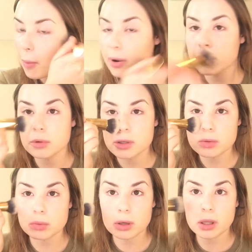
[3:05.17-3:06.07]
And I'm
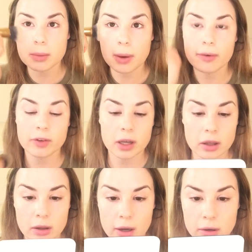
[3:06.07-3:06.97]
just really buffing
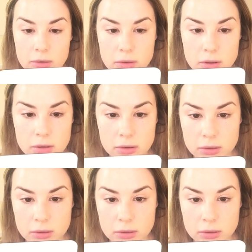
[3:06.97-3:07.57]
it out.